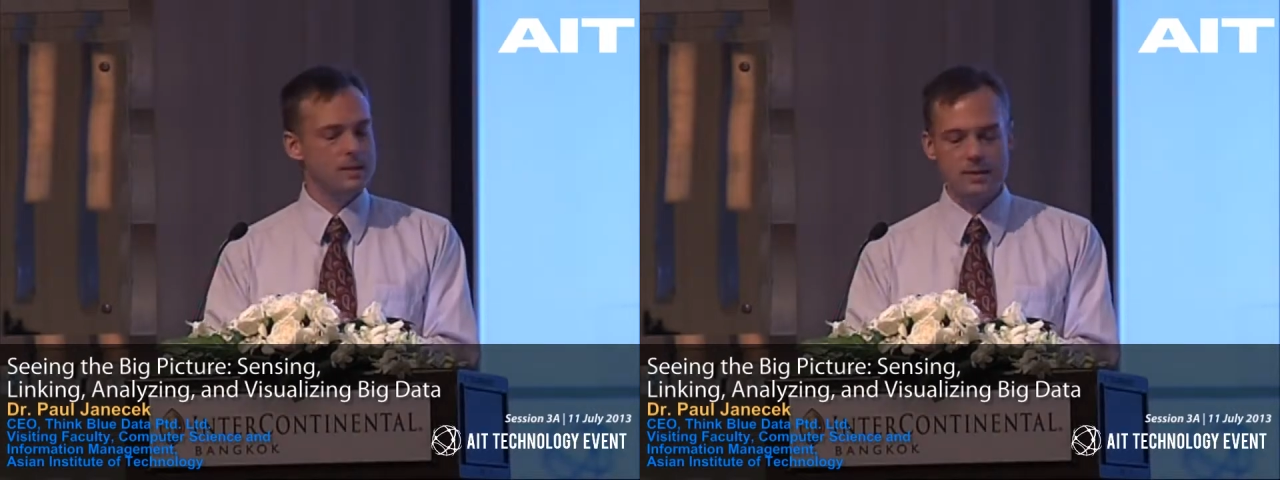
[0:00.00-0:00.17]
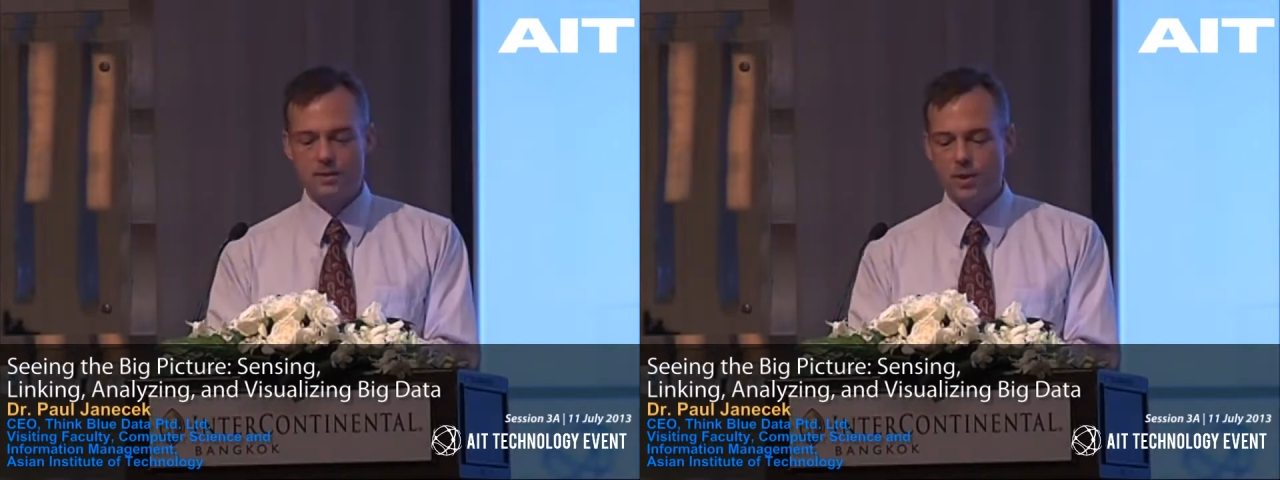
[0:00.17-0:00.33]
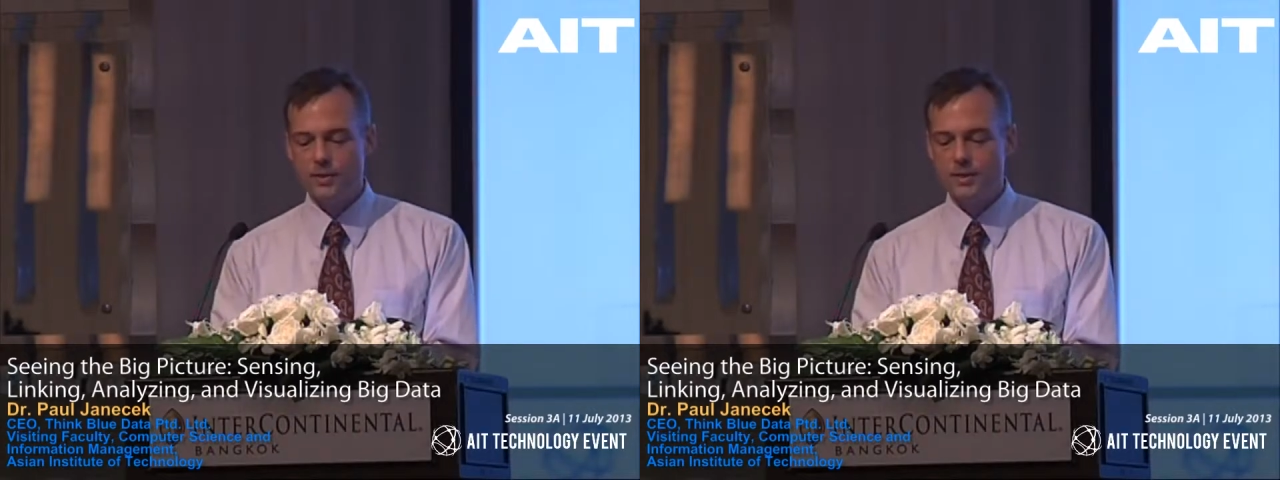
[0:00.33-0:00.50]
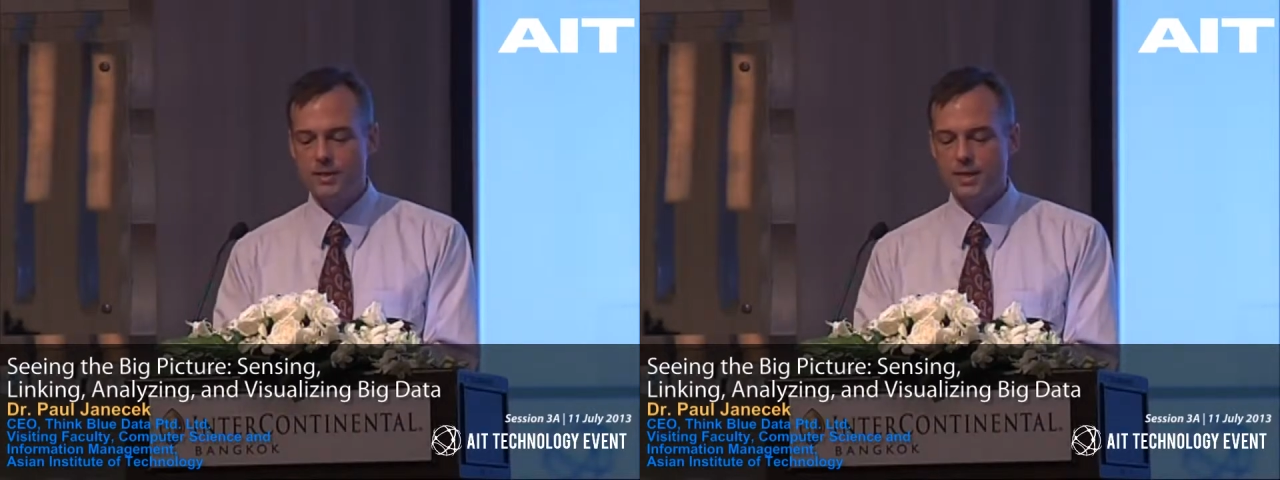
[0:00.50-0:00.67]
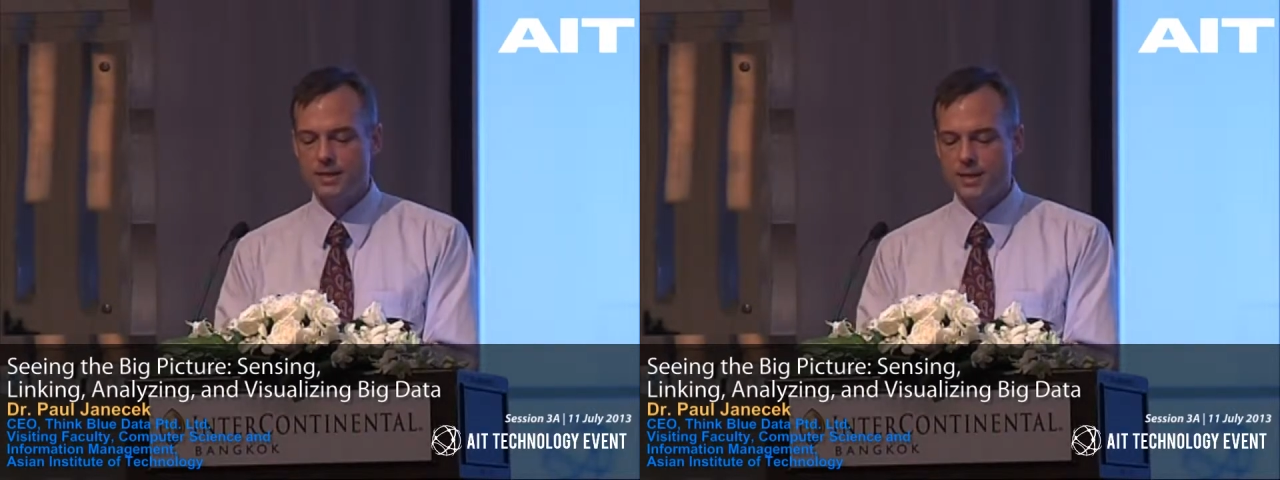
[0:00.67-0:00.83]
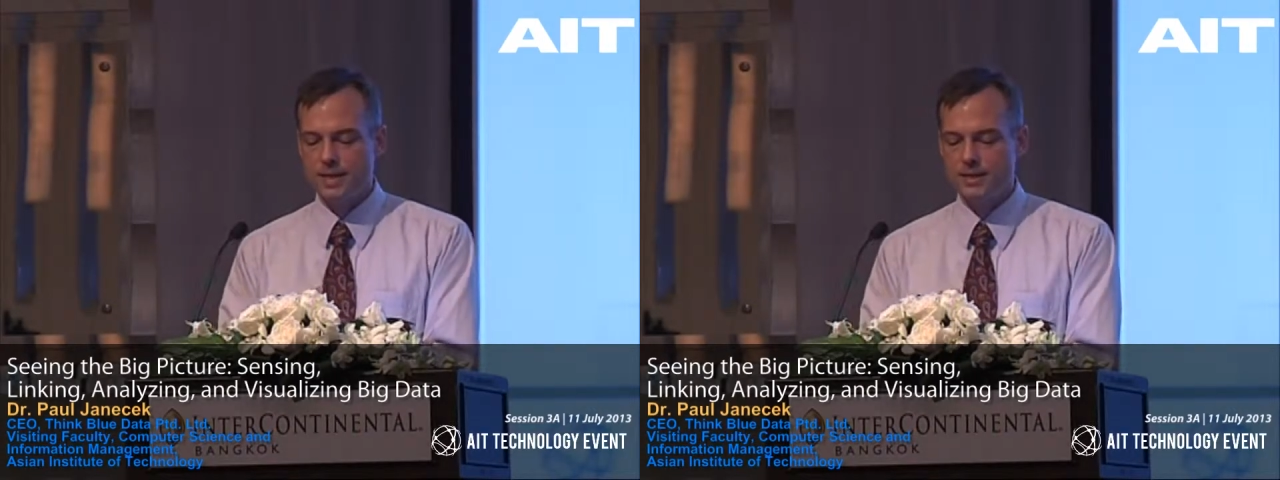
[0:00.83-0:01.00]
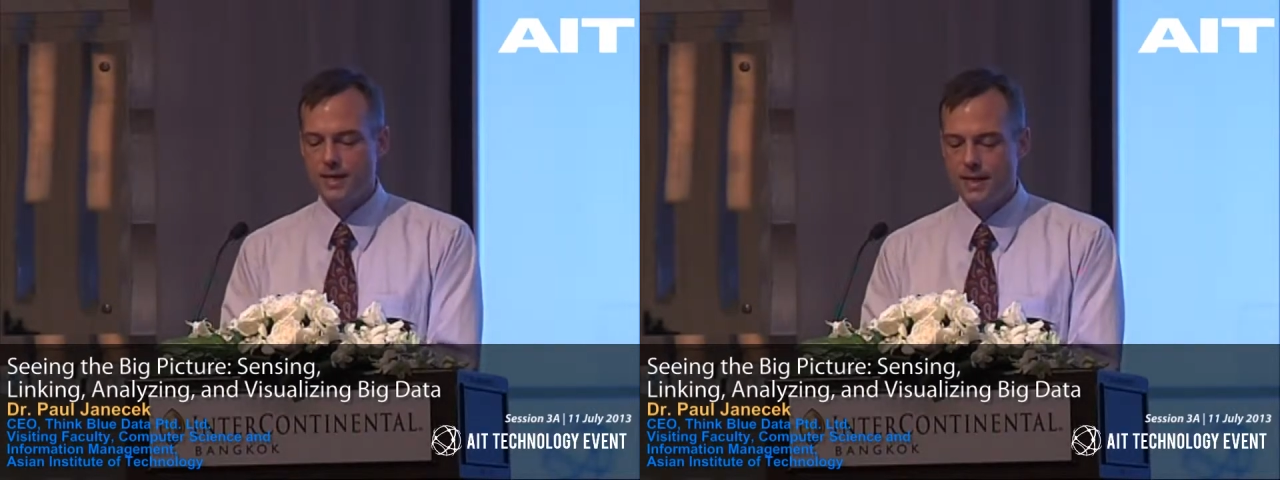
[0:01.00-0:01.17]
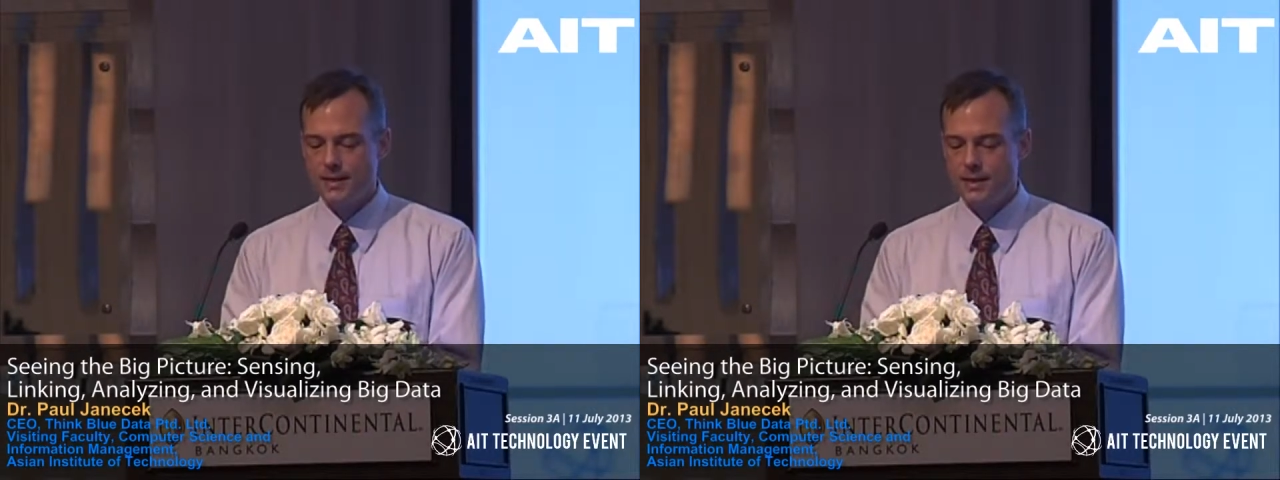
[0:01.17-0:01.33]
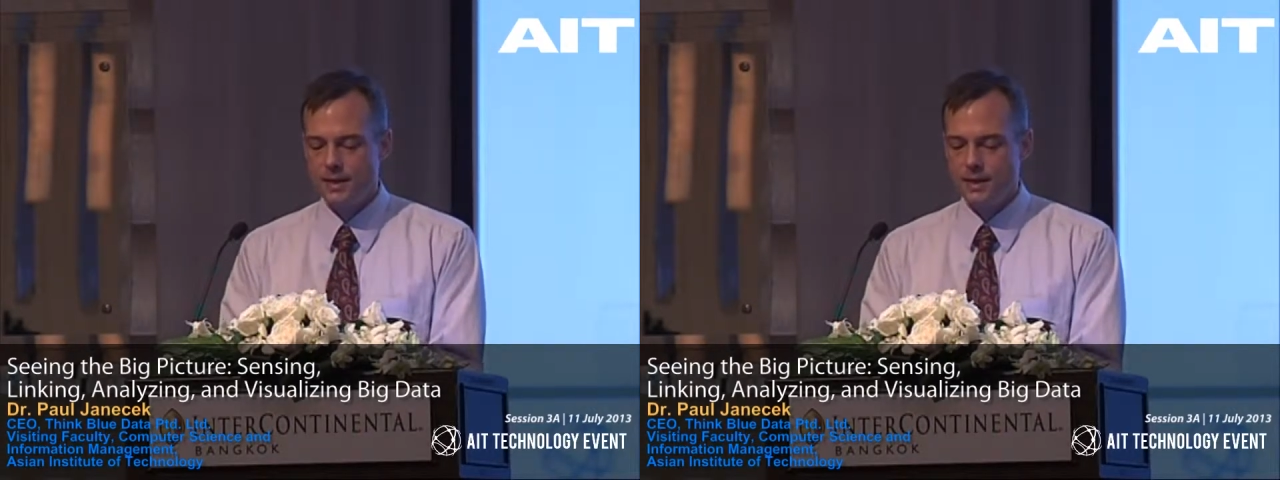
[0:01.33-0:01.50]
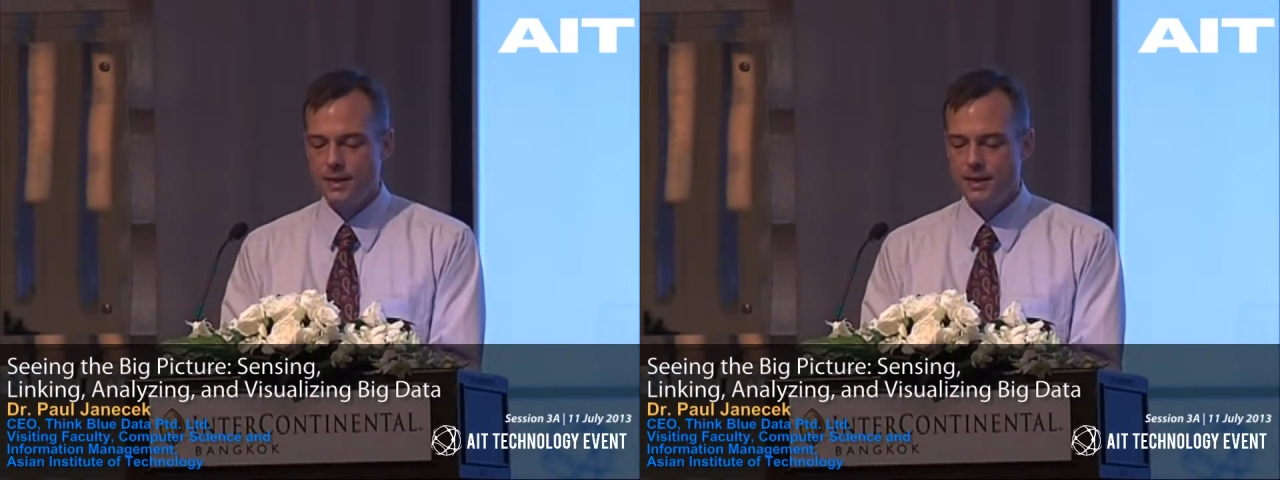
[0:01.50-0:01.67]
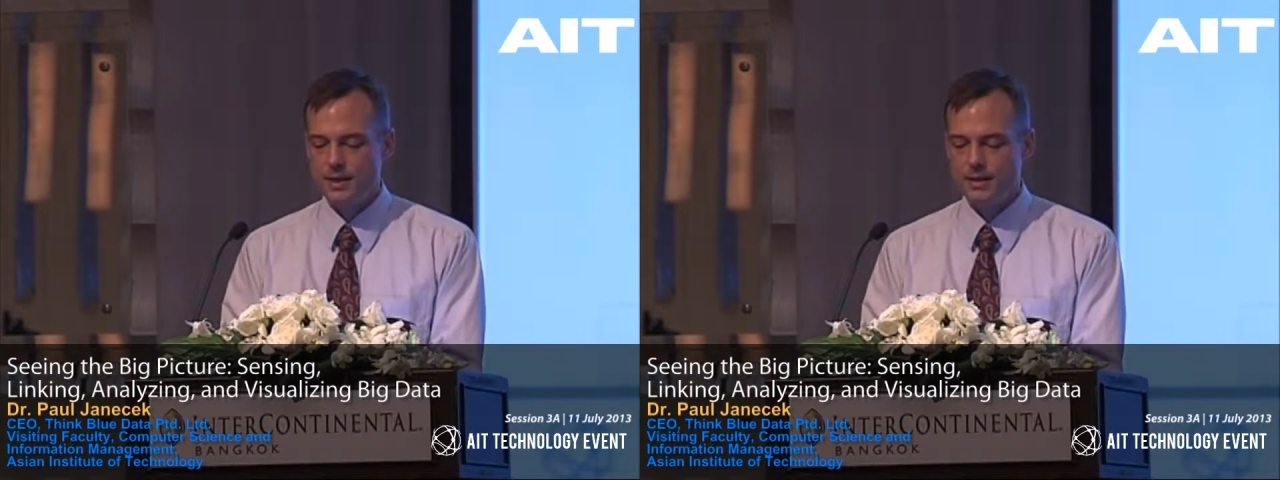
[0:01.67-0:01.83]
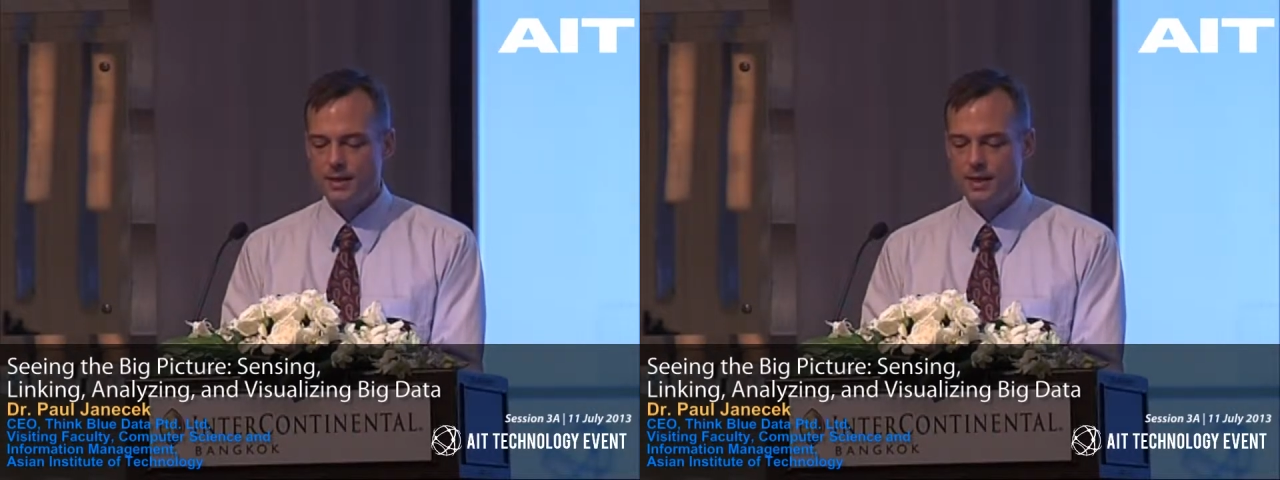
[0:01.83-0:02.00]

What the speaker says: all this data set is